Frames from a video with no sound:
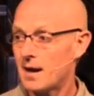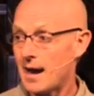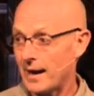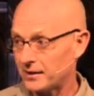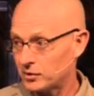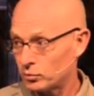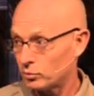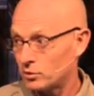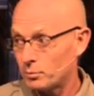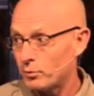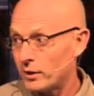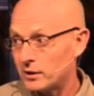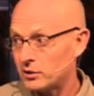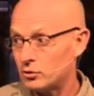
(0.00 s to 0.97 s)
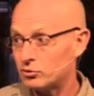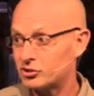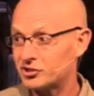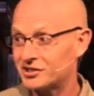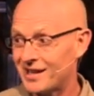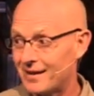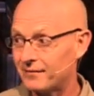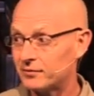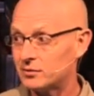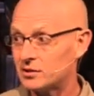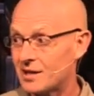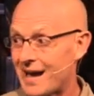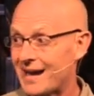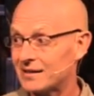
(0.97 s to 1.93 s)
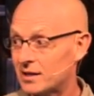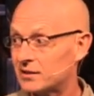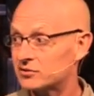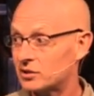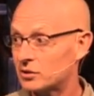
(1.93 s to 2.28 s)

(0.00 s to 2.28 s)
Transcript: I just want to bring to you seven diagnostic